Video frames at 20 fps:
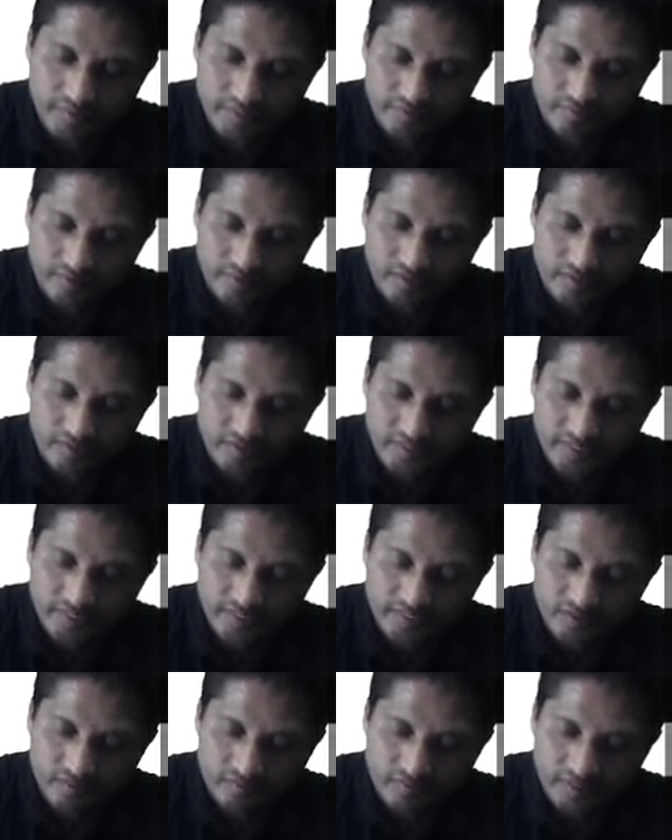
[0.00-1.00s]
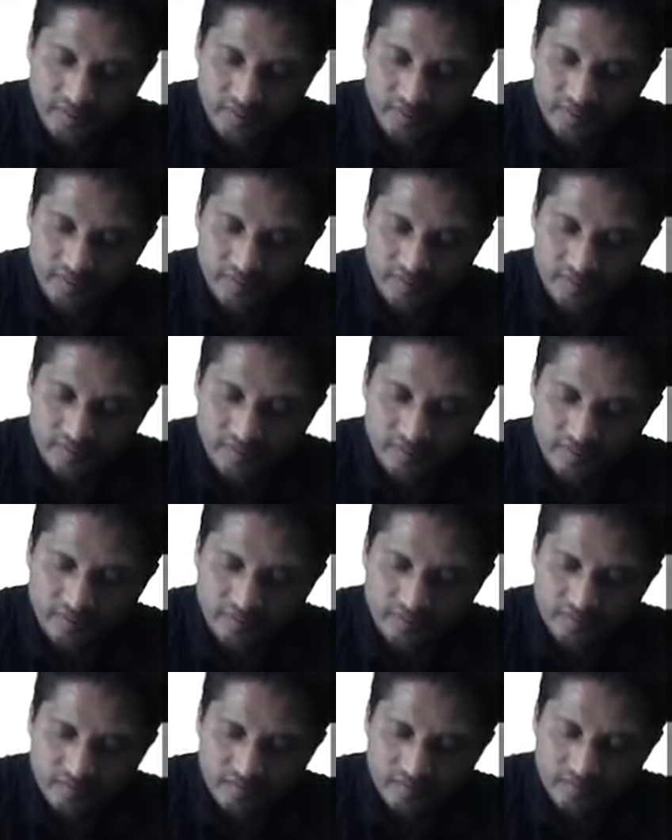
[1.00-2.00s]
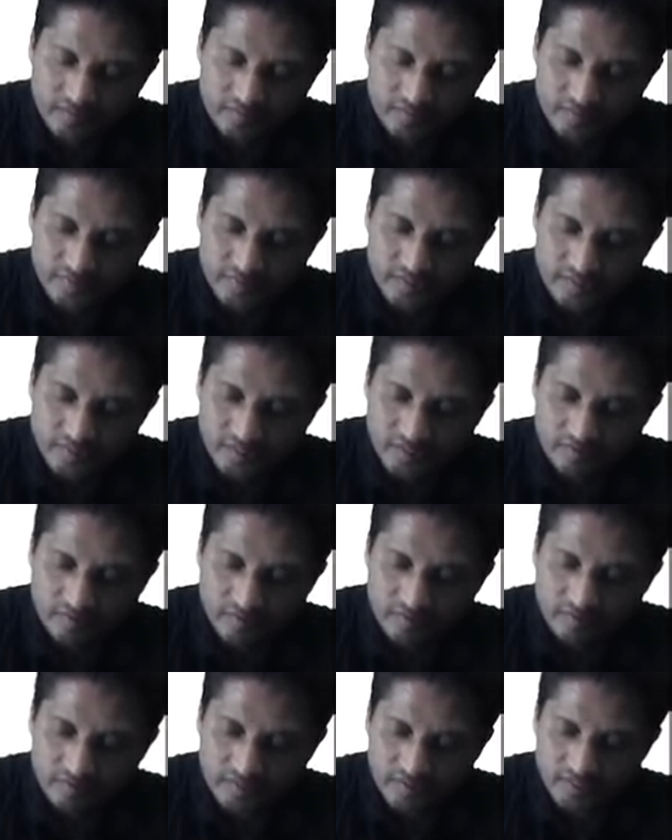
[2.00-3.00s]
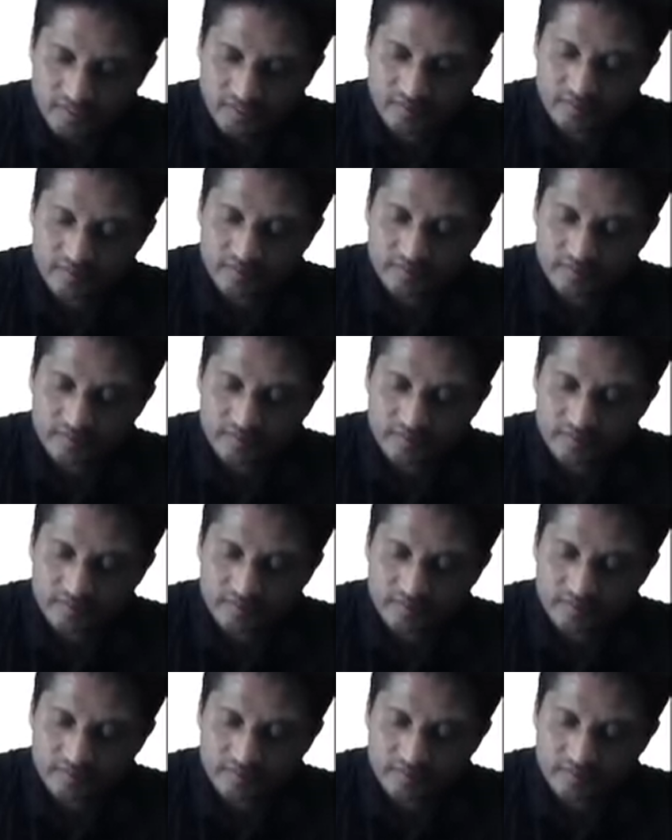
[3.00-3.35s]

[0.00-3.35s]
equal to 3 into 1, which is equal to 3.